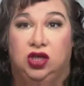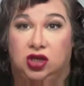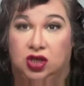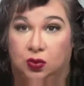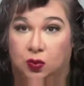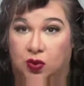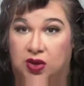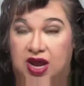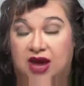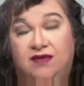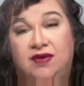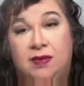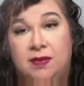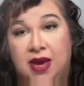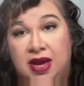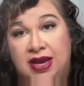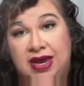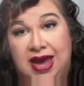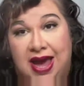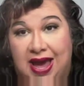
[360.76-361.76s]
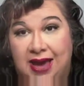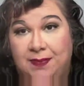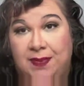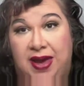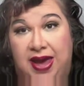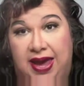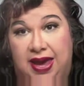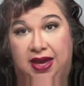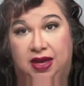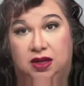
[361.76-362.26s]
Whatever money I
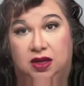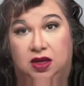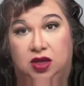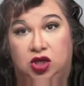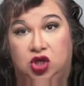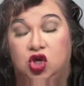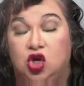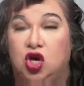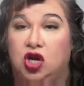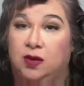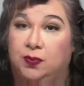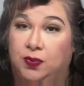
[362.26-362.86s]
paid, you're going to